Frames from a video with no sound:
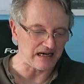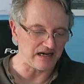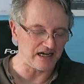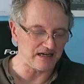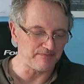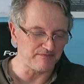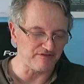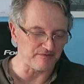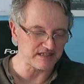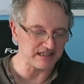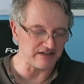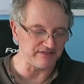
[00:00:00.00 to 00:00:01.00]
I'm
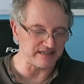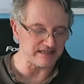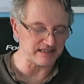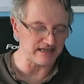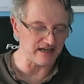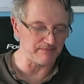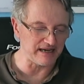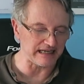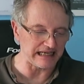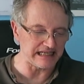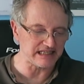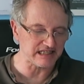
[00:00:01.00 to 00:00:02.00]
from the 70s. How
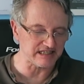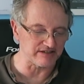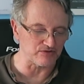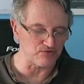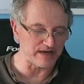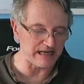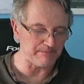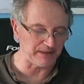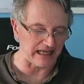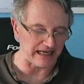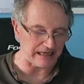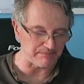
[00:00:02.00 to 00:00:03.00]
about Instant
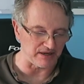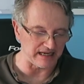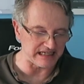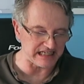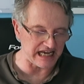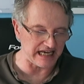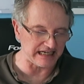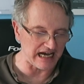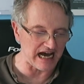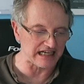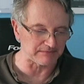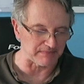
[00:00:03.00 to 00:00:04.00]
Replay by Dan
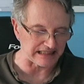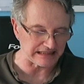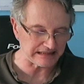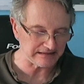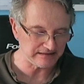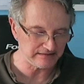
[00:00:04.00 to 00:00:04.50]
Hartman?